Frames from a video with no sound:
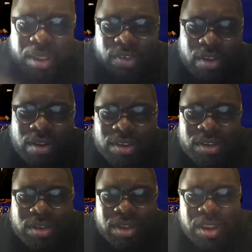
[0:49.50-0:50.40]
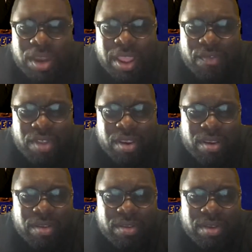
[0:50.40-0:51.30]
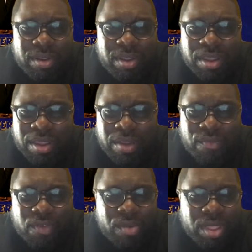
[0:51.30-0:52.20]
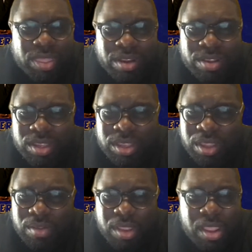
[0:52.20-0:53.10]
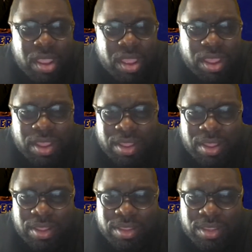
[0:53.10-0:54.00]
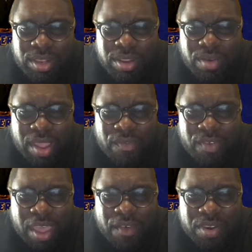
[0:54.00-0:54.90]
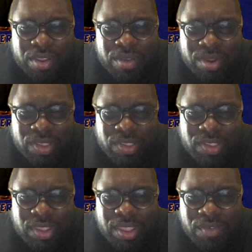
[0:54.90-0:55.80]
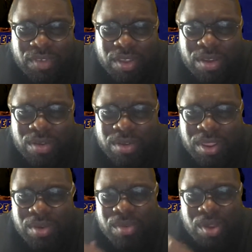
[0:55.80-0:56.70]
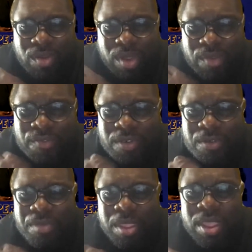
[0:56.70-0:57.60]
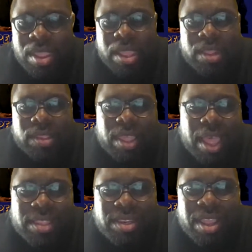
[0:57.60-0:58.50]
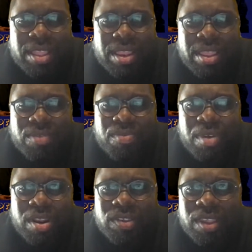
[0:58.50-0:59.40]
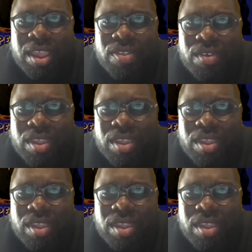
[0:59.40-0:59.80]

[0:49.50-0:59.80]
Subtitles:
Church, 4113 Telegraph Avenue in the city of Oakland. We're grateful to God tonight that He has brought us together